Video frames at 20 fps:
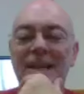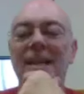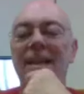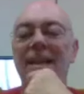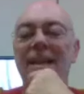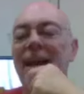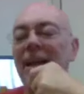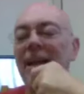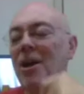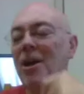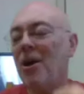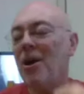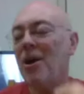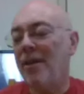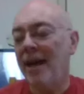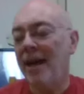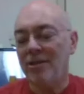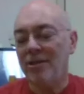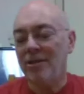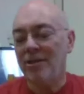Yeah, no,
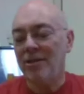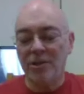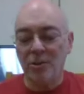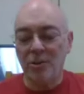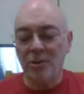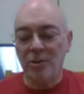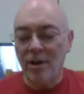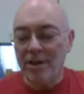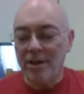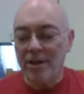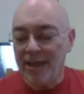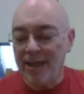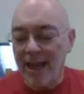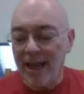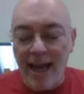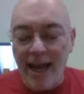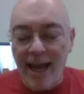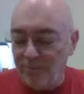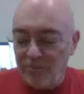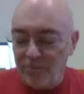that's also well said.
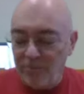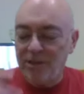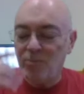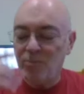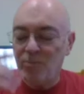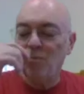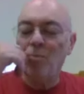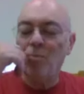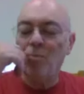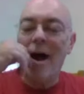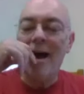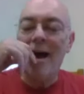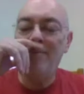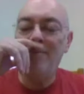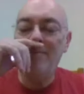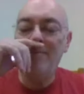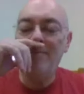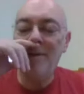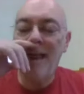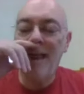
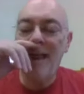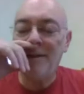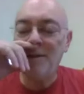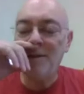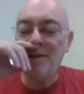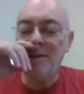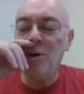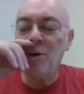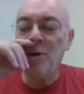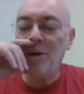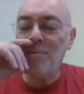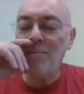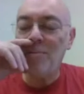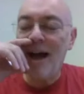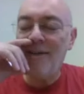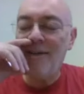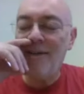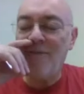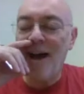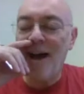That spurred
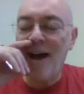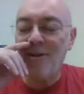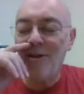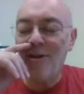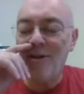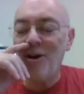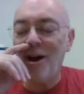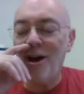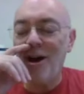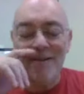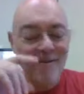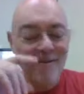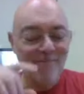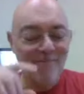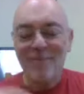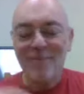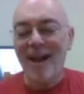my final thought.